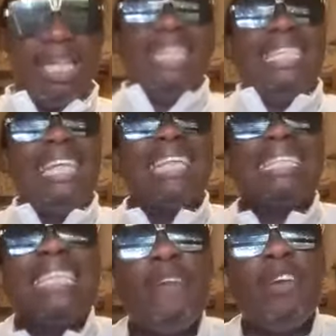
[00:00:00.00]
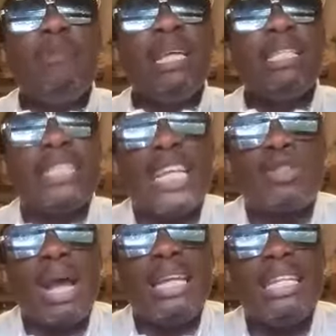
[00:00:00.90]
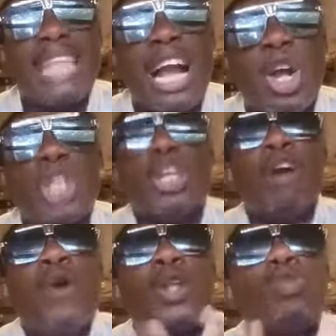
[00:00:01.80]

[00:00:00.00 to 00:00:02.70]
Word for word: She has given me sexual intercourse for